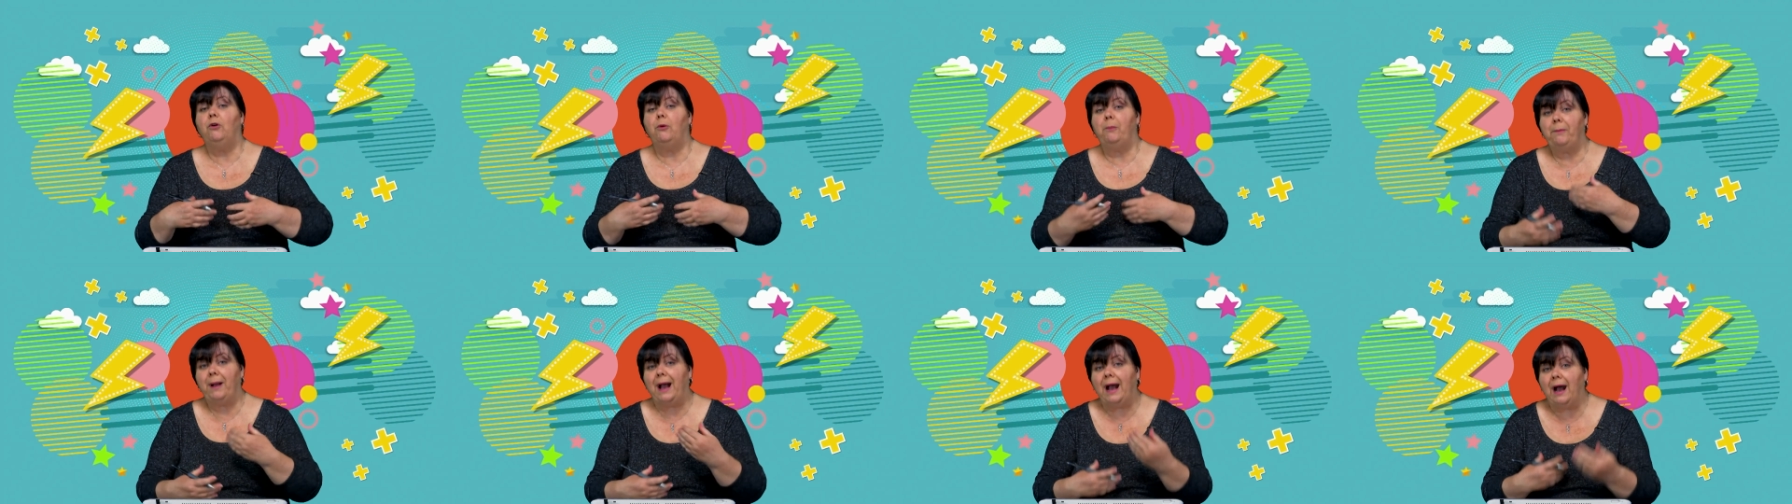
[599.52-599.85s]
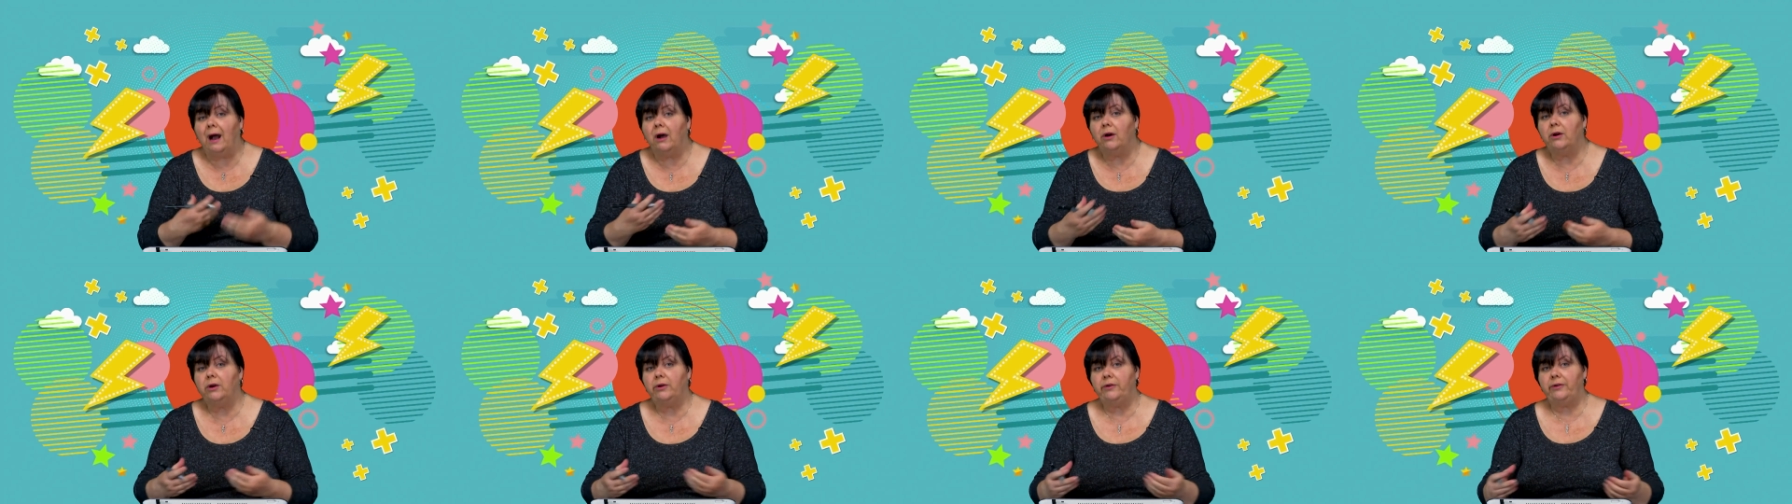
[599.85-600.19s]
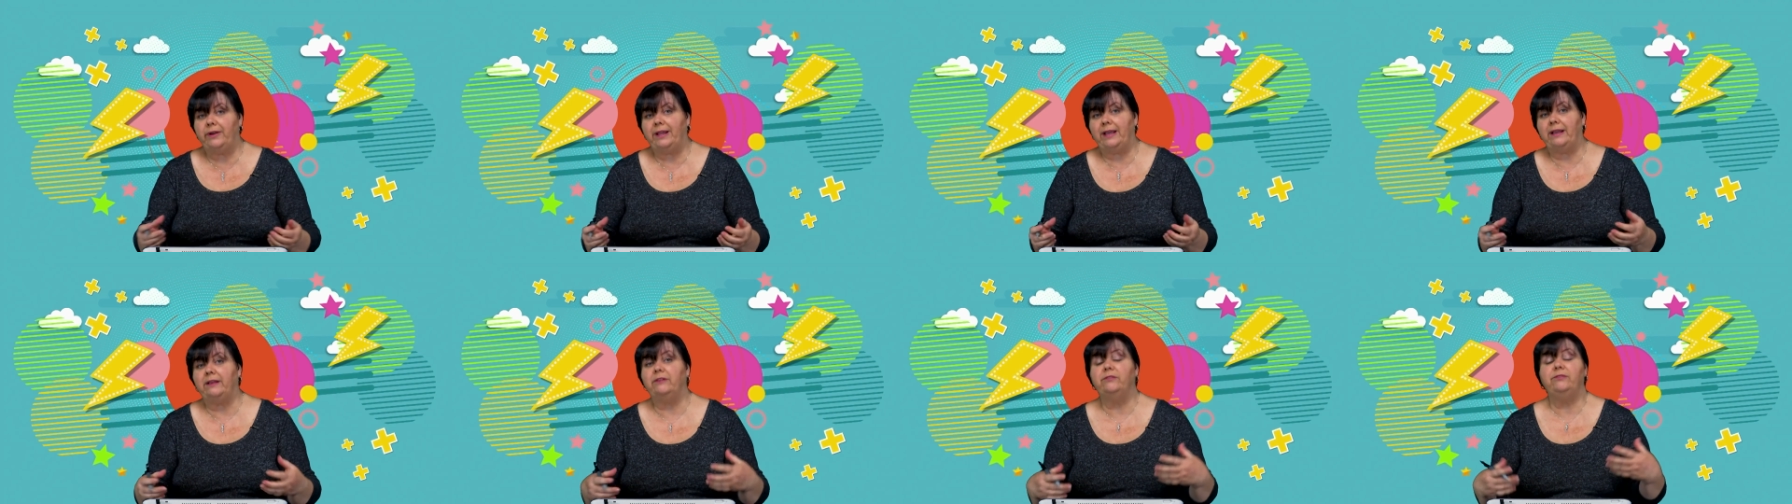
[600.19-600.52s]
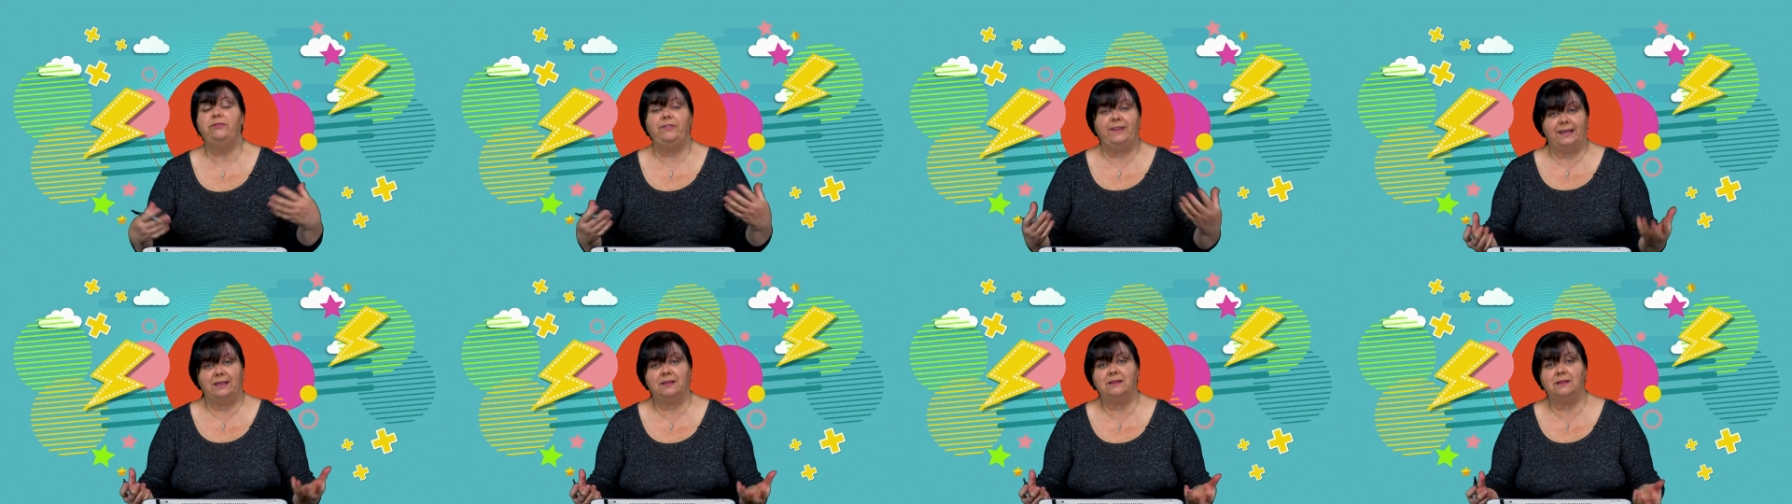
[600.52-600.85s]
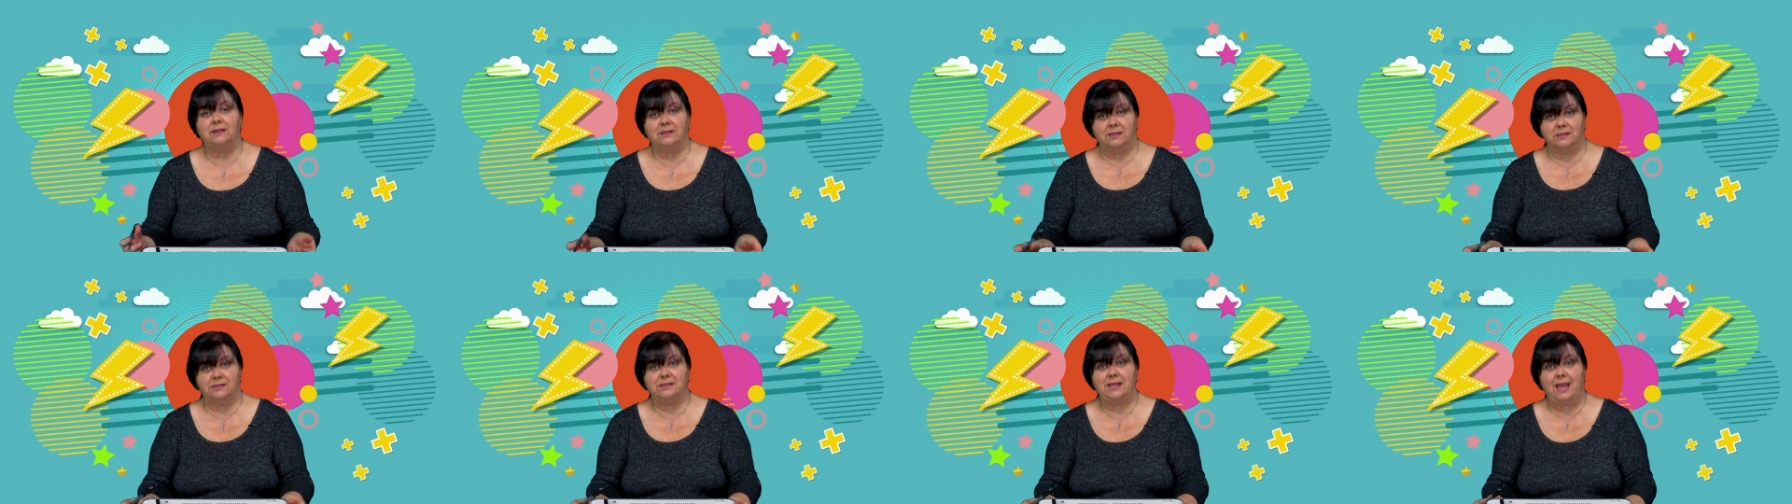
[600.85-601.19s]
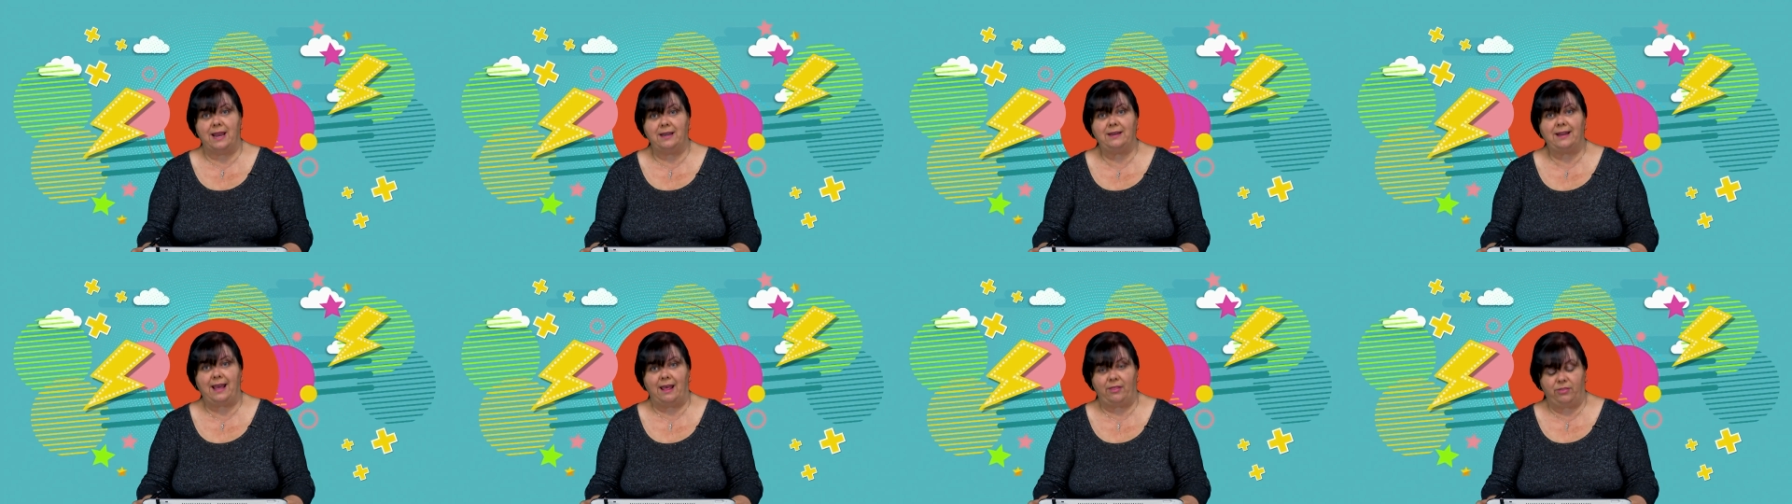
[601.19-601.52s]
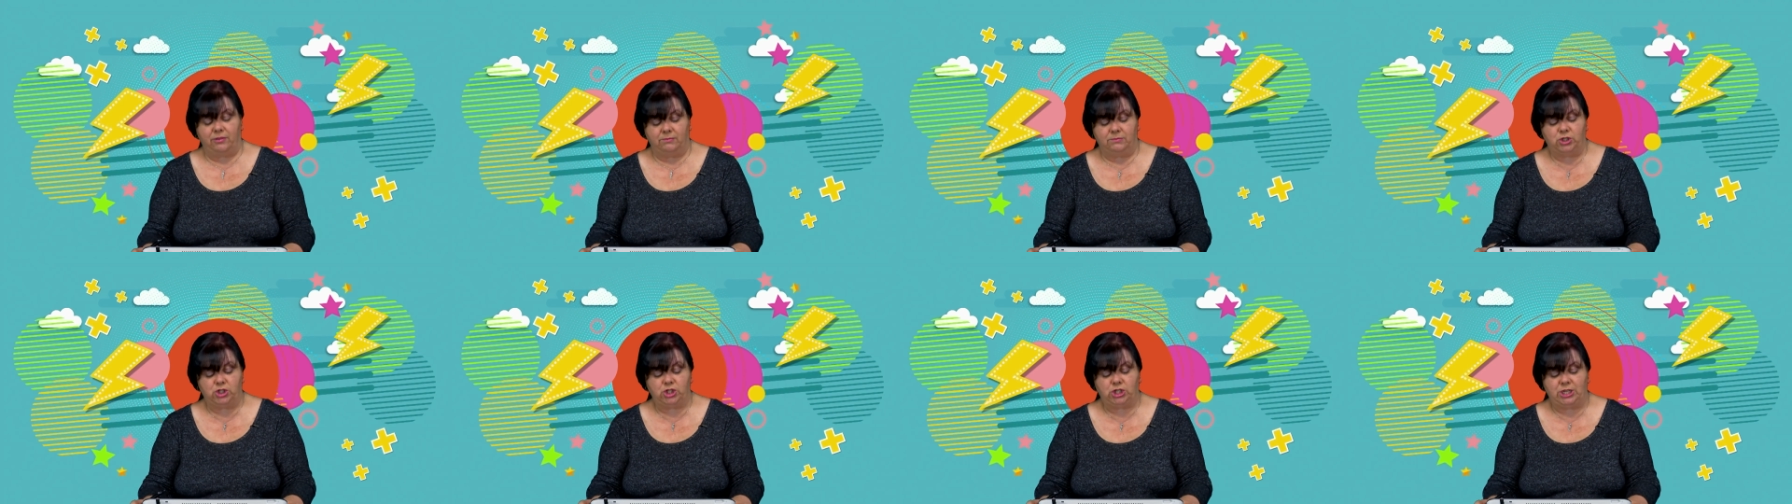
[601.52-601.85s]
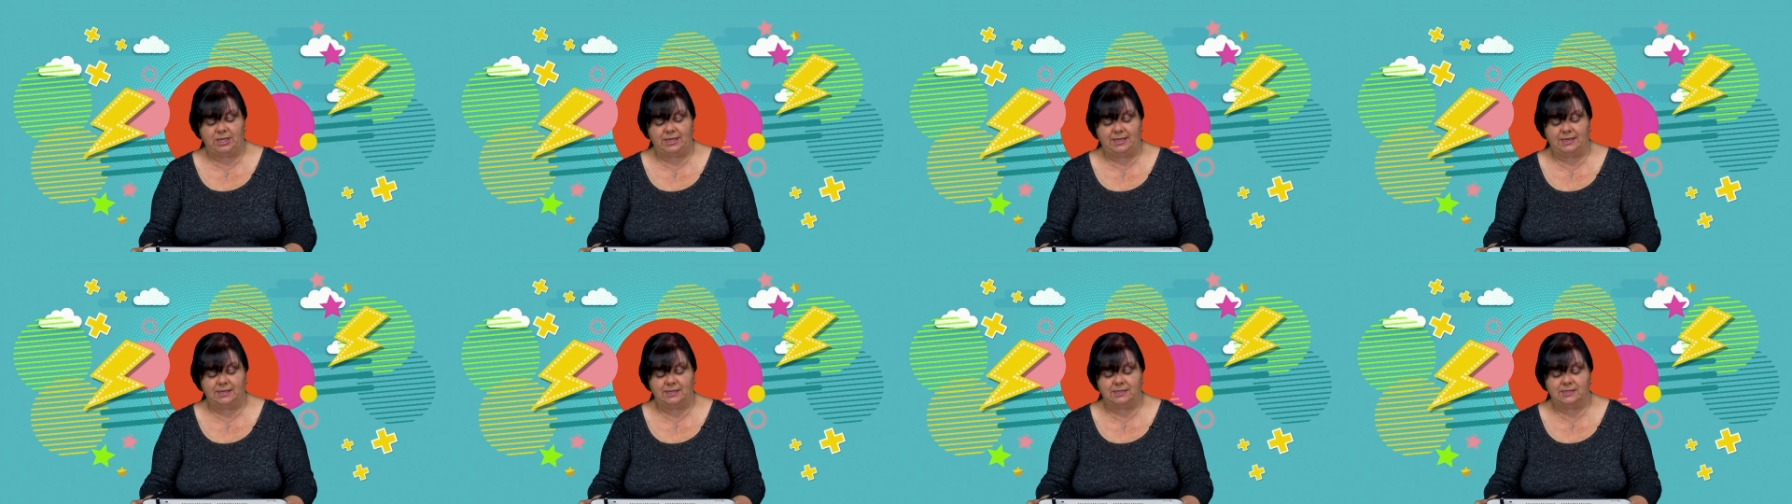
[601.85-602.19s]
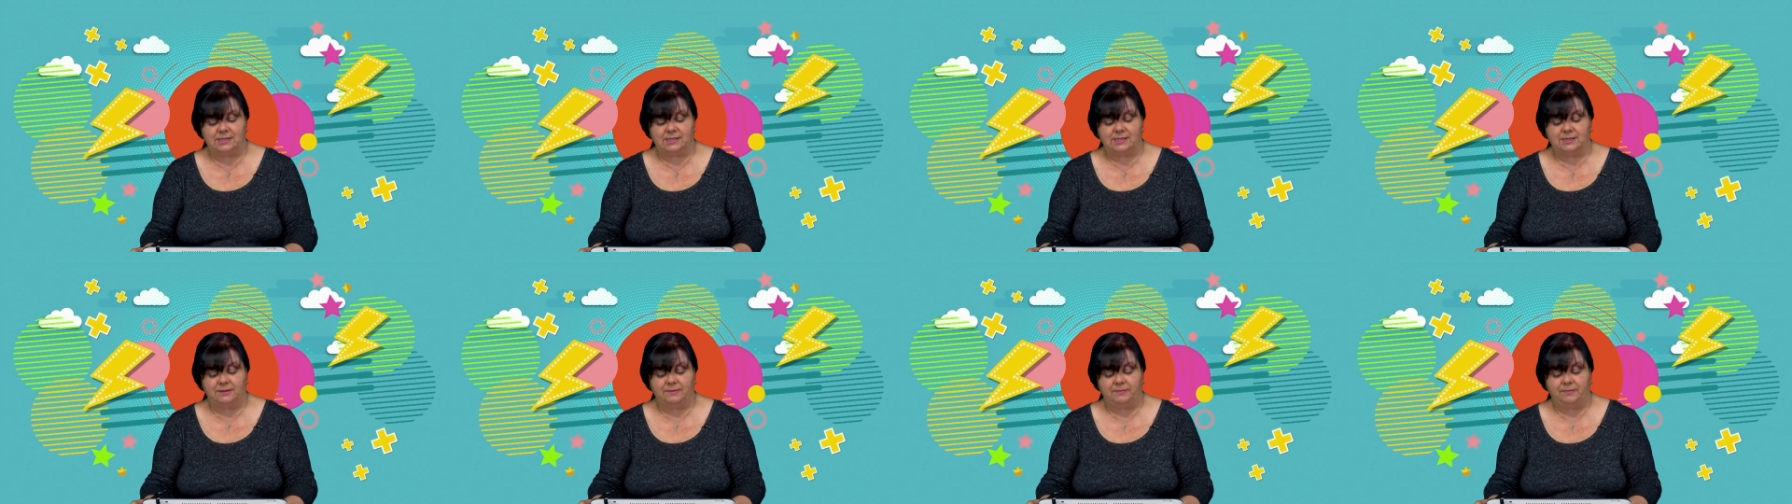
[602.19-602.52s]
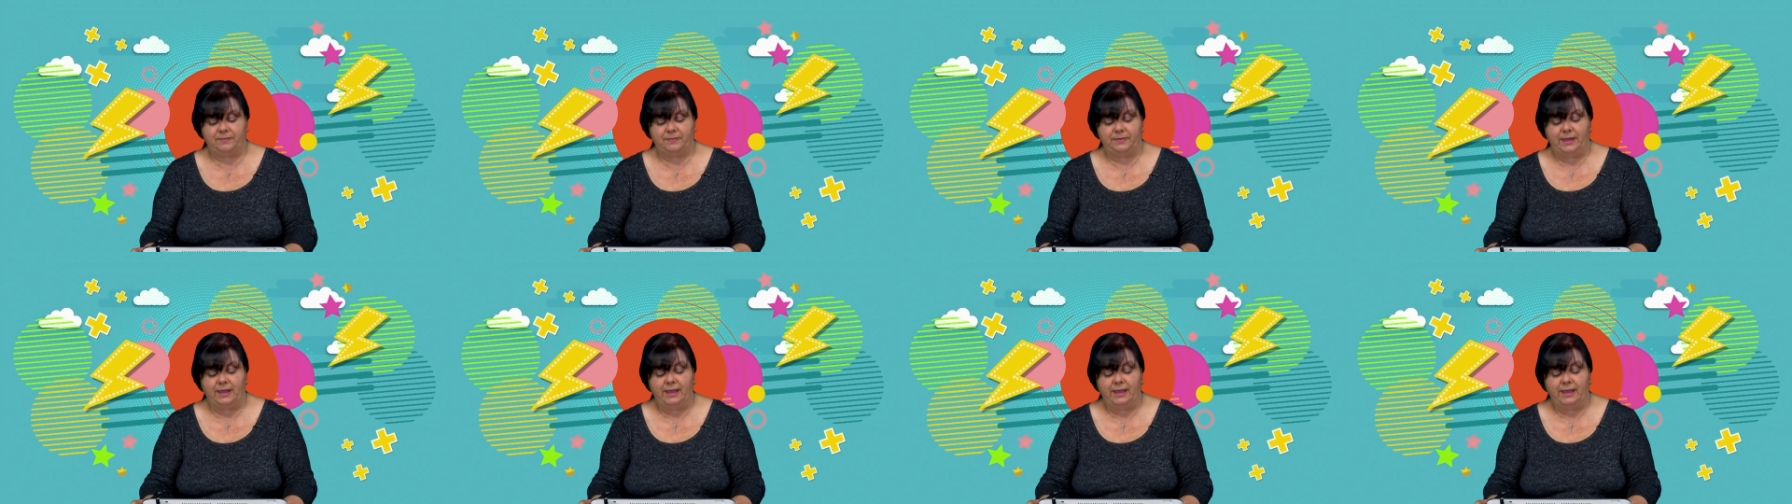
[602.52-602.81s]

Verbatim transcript: for powering vehicles and other machines.